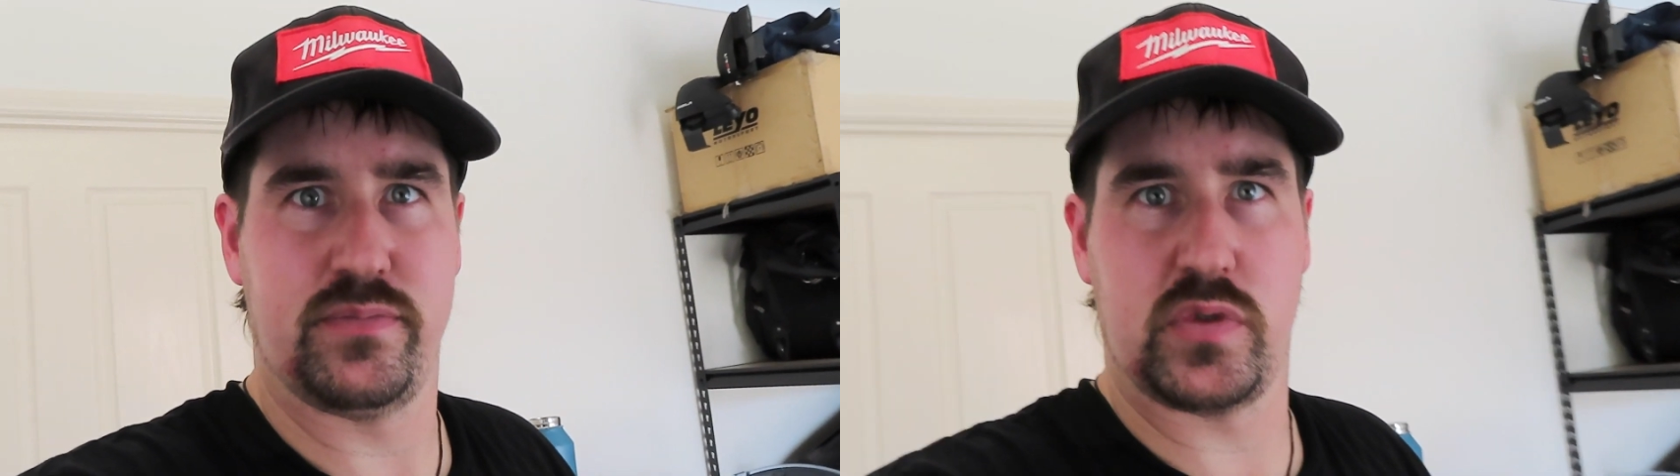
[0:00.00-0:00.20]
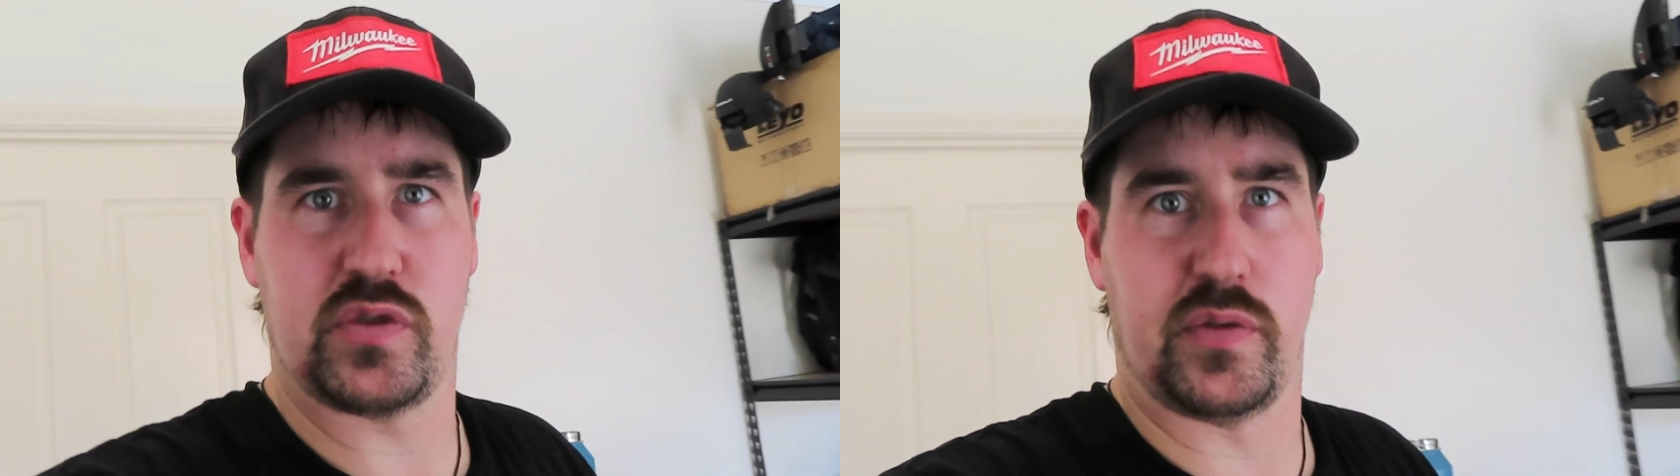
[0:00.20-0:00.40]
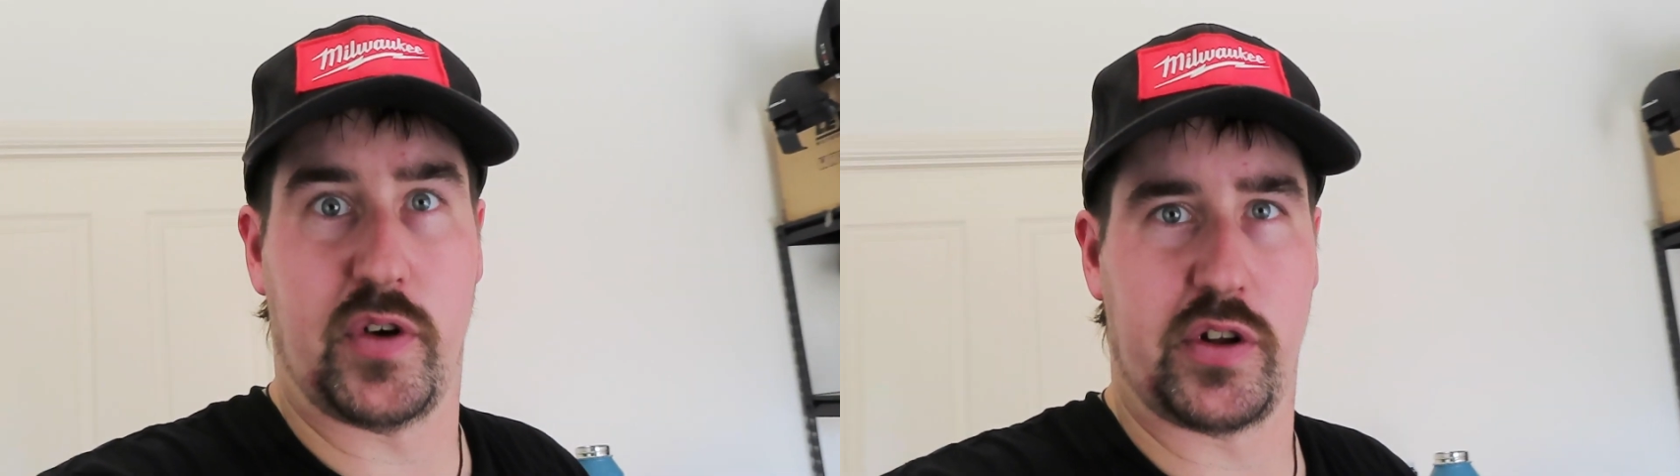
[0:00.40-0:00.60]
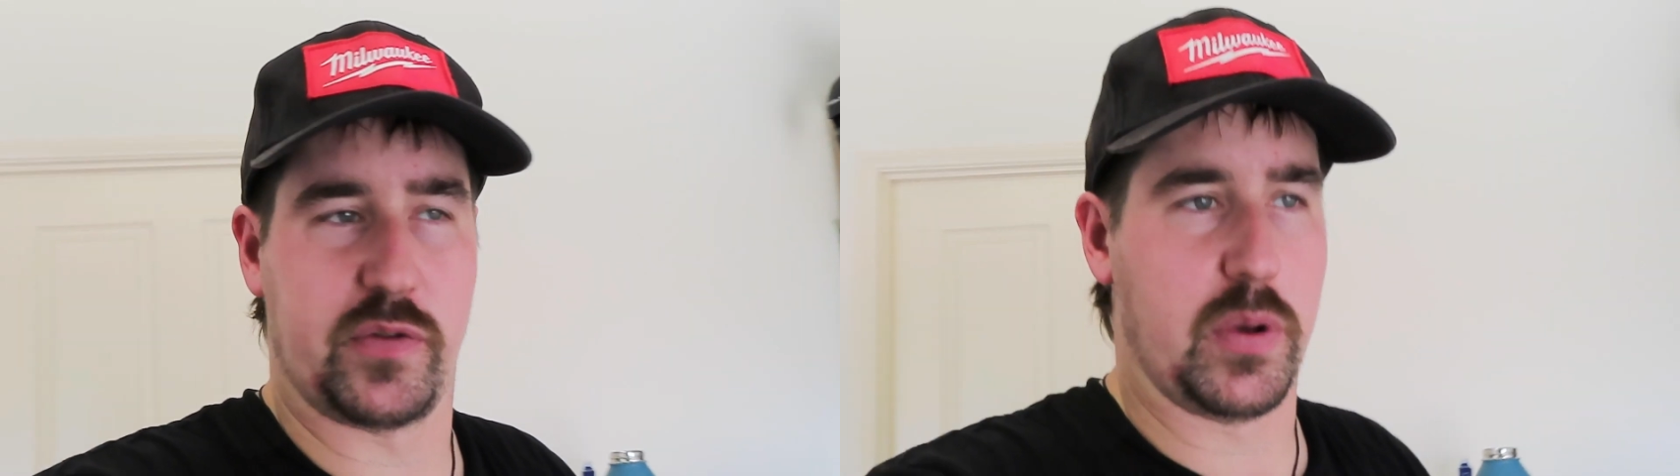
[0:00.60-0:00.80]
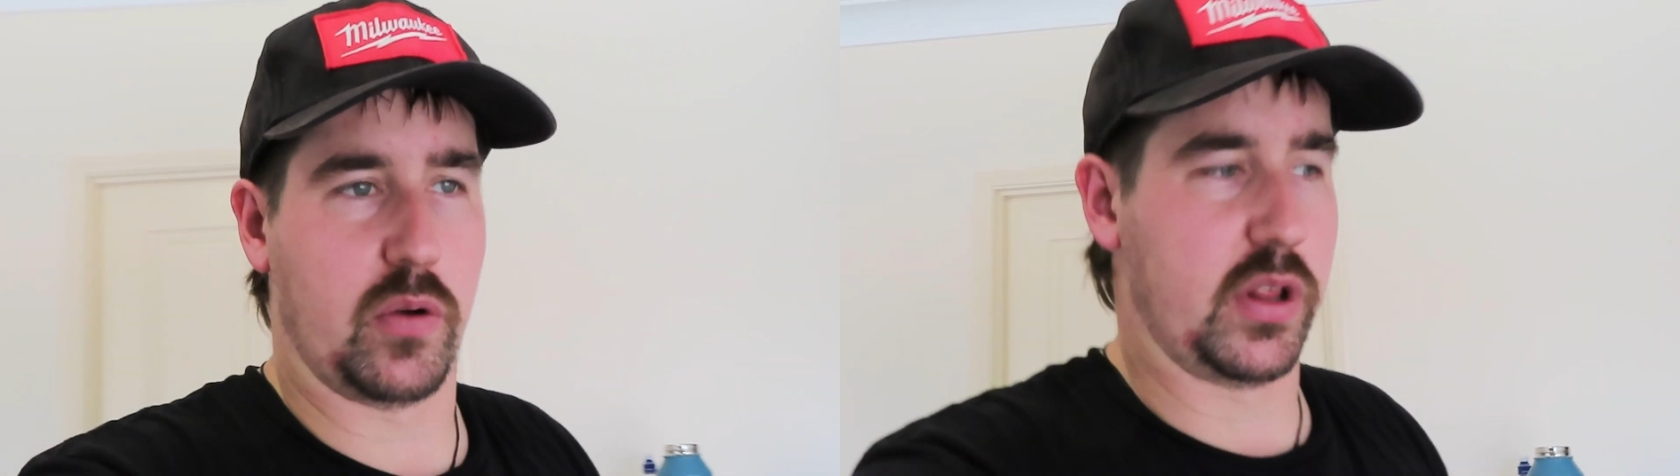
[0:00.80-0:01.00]
sort of on
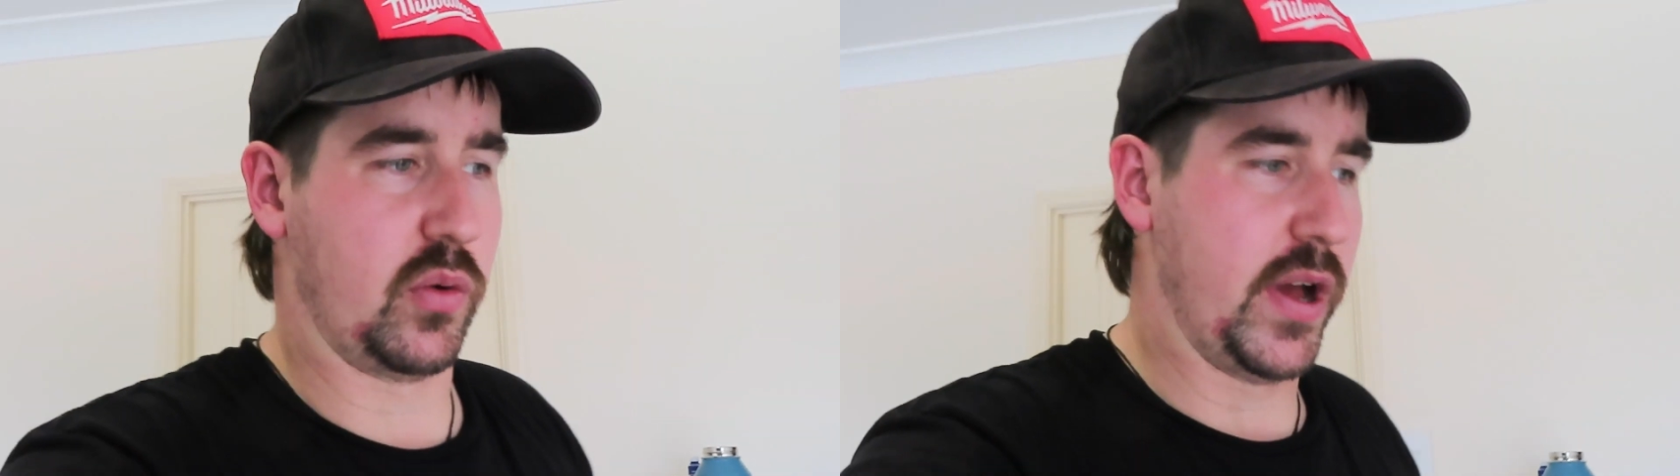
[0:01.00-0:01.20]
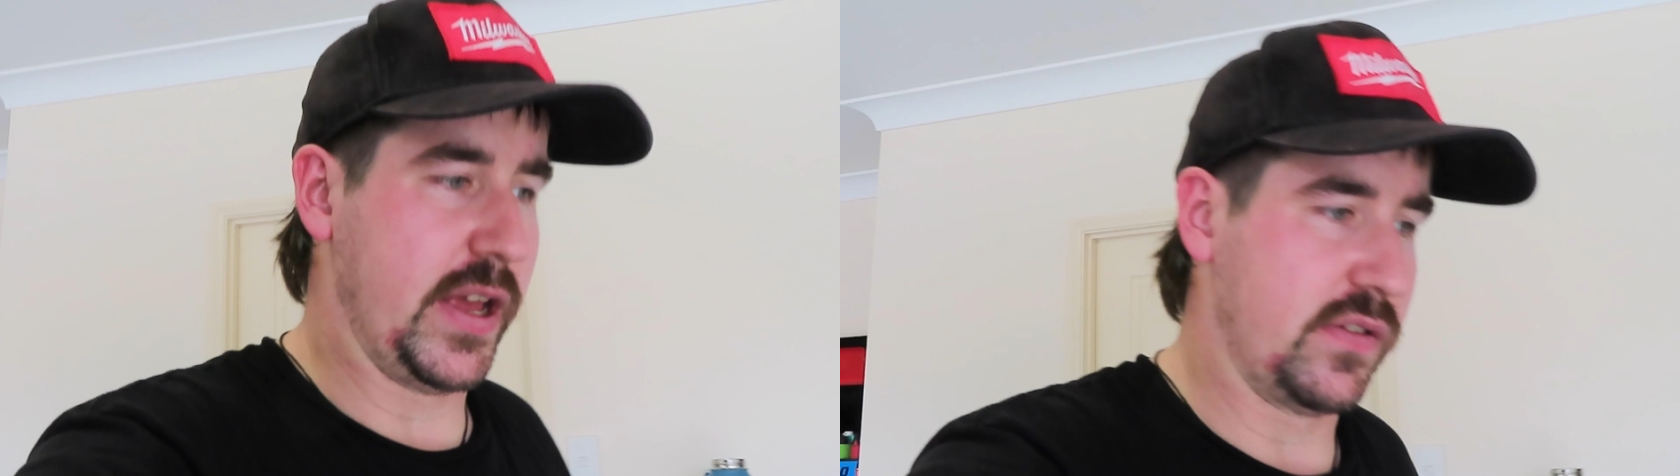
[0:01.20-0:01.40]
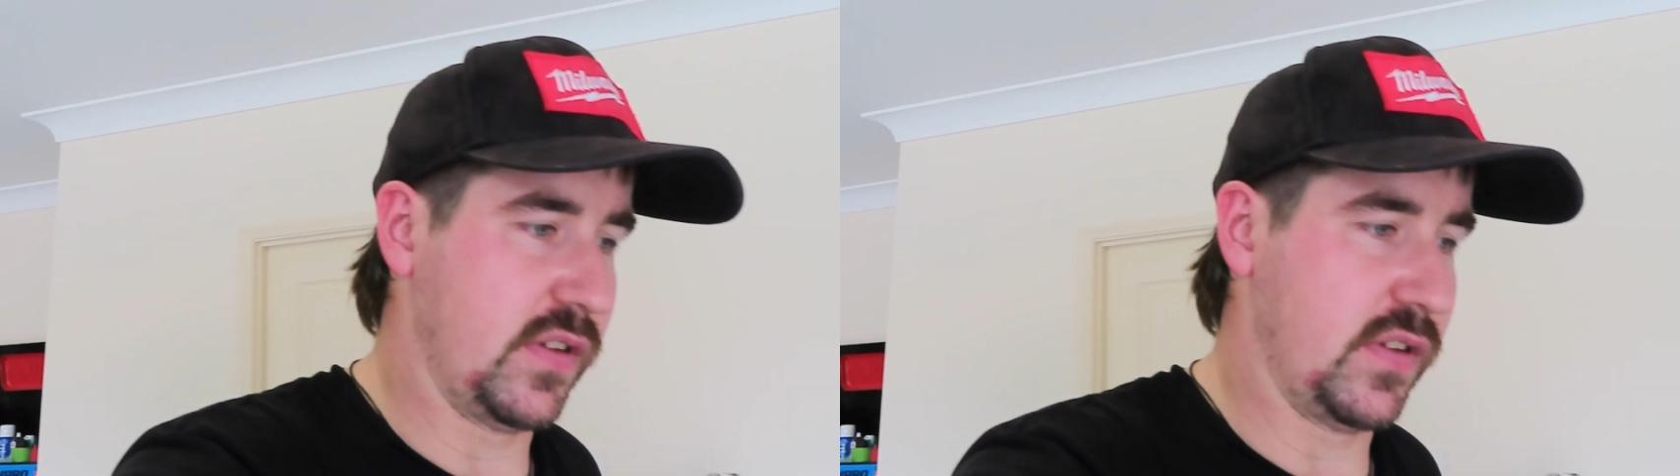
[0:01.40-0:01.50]
its merry way.